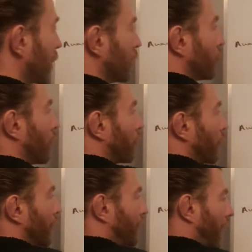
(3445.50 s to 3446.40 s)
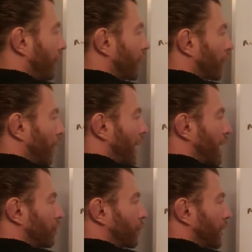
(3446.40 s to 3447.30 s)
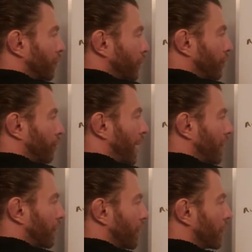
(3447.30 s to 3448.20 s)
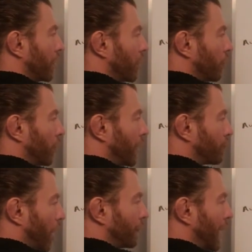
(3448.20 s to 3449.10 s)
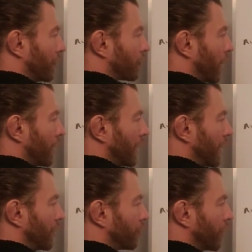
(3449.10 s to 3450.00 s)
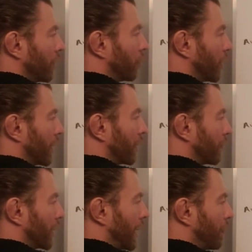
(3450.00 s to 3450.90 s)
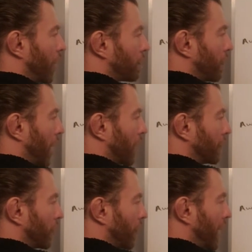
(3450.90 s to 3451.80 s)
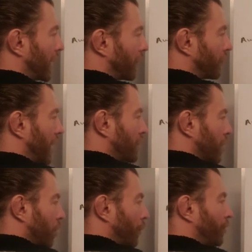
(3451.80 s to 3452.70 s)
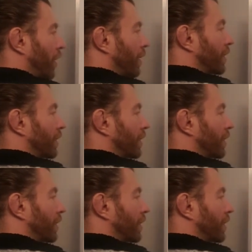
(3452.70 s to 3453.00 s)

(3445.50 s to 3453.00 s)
So we fell from grace, we surrendered, we dropped down to our knees, we hit rock bottom in the awakening stage, we started